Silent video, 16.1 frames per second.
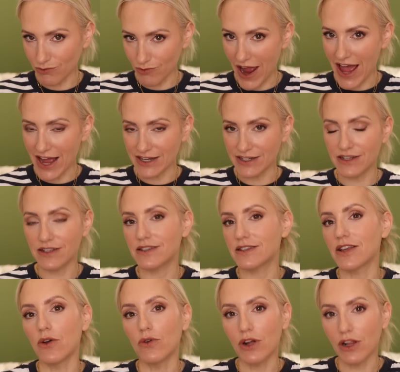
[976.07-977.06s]
red
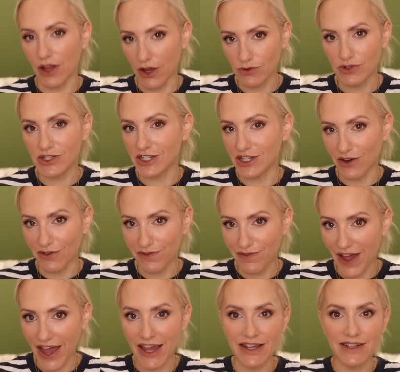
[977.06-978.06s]
so close to your
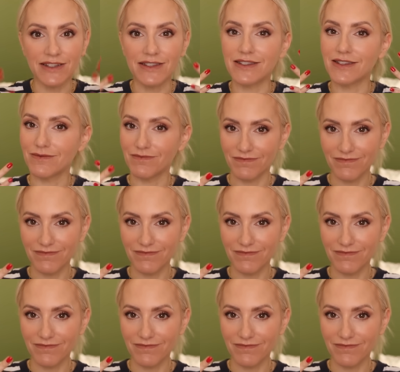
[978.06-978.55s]
face,